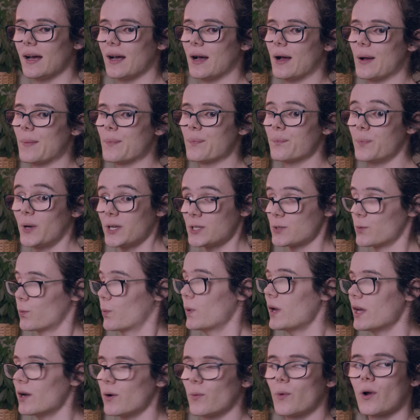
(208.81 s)
But
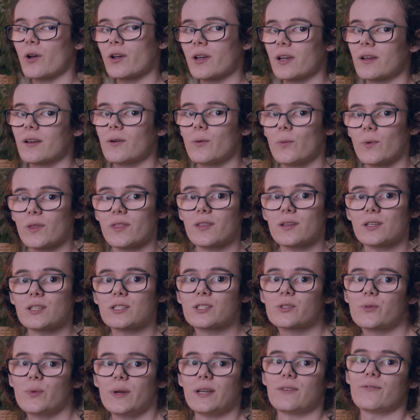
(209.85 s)
we are working with the
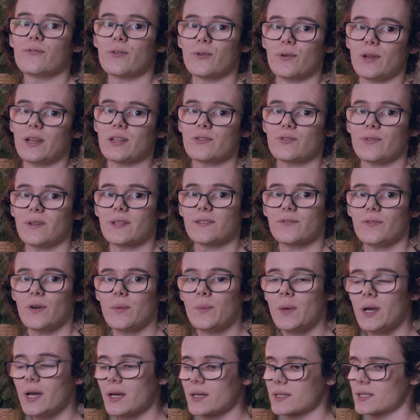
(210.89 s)
discrete Fourier
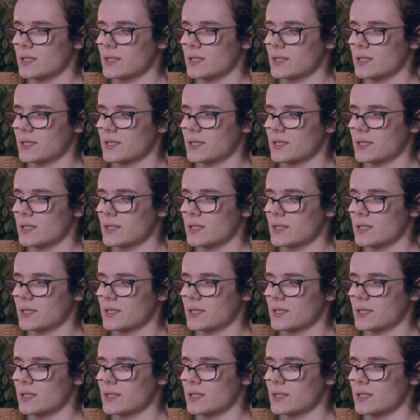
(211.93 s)
transform,